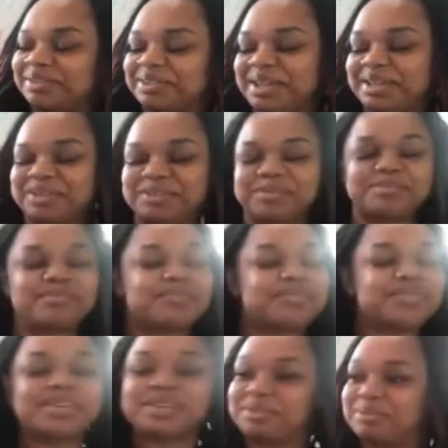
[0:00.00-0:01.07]
Thank you.
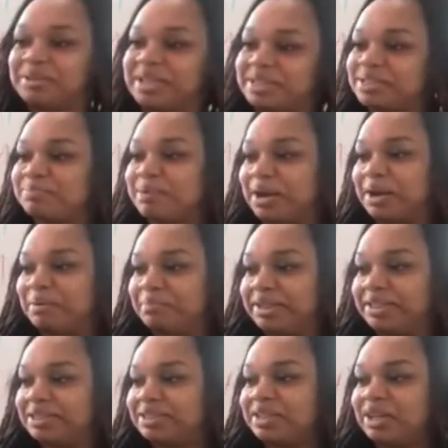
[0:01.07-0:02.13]
You inspire
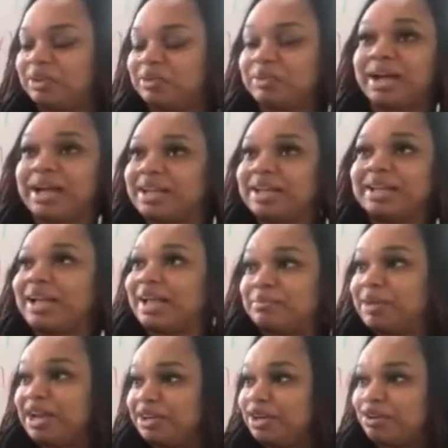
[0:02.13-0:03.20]
me. So,
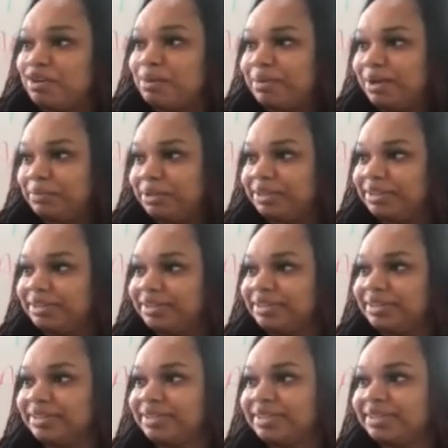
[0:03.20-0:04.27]
I'm not near grandmama.
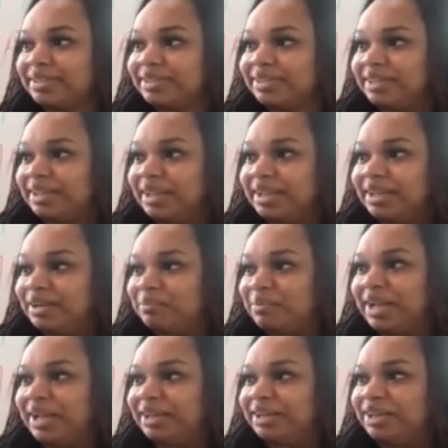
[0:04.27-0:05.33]
And I'm
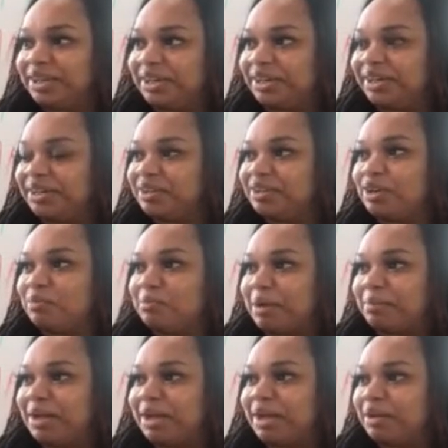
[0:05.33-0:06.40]
not near, you know,
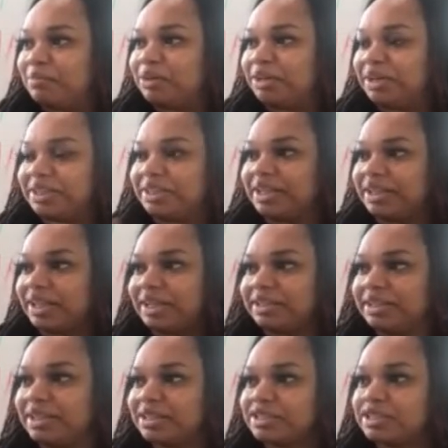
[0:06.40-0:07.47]
my mom or anything
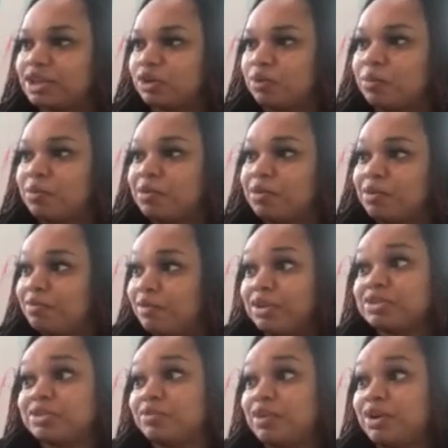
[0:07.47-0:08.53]
like that, so...
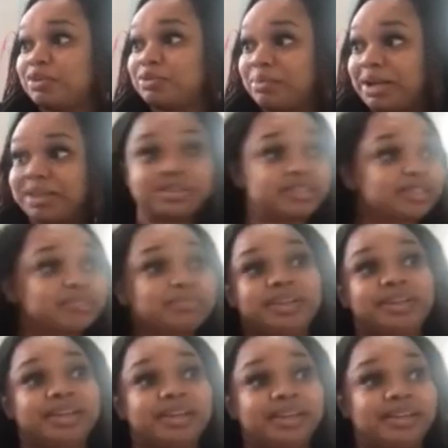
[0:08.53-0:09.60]
First of all, you're my
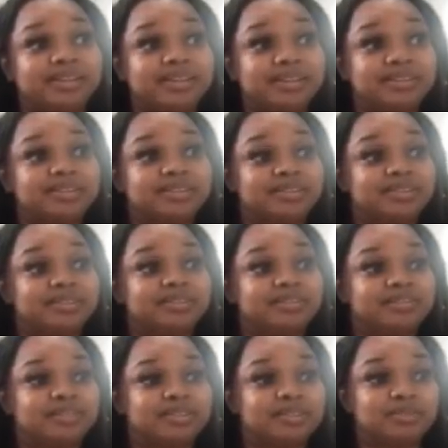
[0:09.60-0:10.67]
husband, and
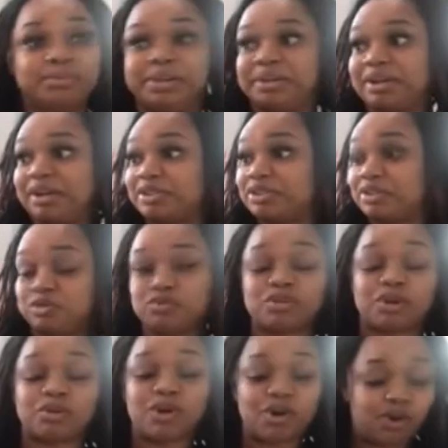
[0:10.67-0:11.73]
you've been there, so you
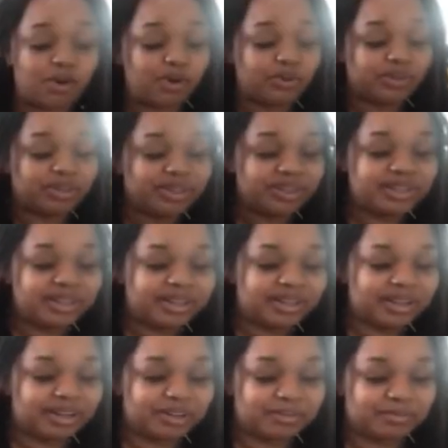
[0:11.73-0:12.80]
know all
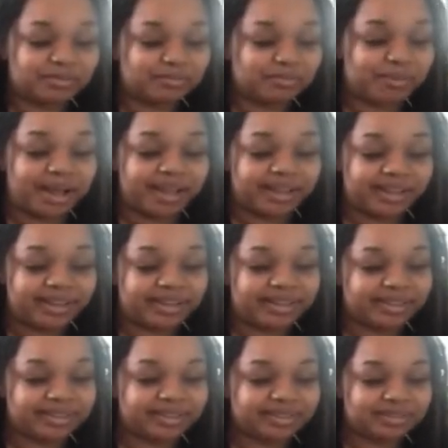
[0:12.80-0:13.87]
of
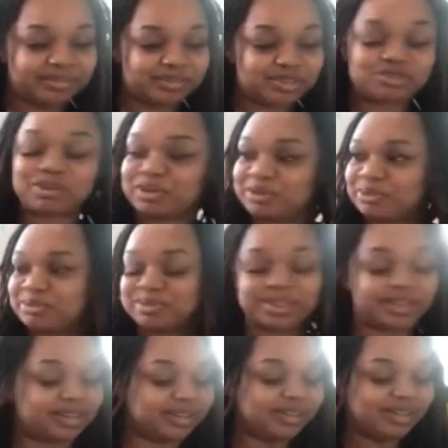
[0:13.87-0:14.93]
my struggles,
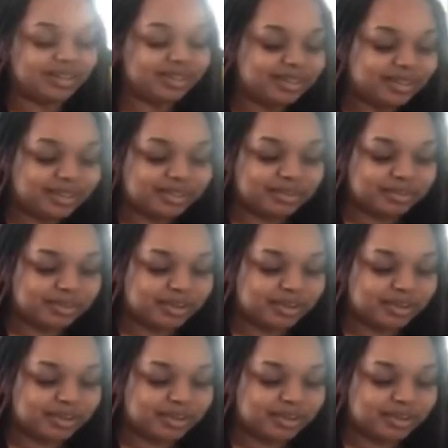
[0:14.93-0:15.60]
and you